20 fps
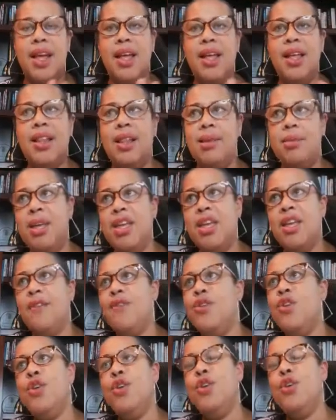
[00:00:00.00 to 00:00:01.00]
And let me give
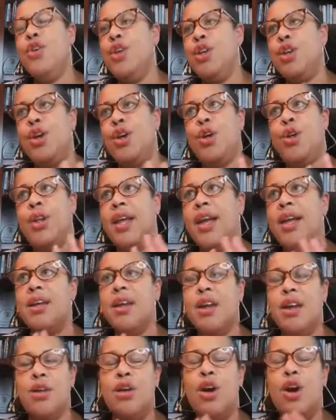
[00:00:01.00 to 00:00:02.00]
you, like
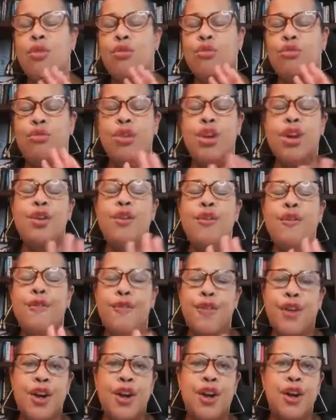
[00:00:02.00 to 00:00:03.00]
a real
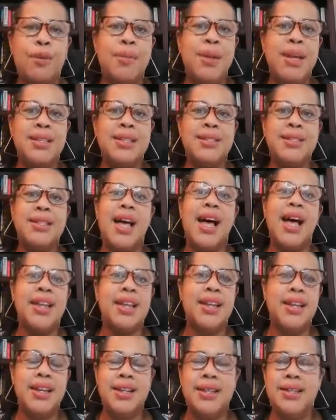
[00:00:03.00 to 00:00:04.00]
firm and
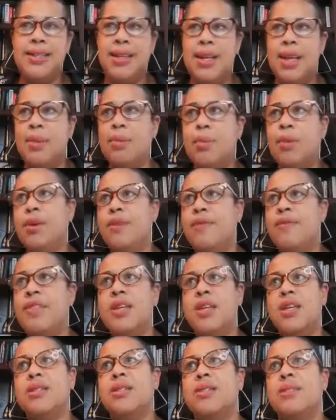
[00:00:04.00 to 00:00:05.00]
solid example of
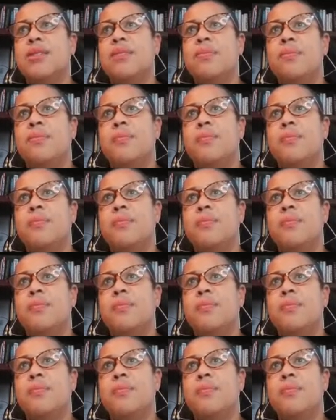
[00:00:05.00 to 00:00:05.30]
this.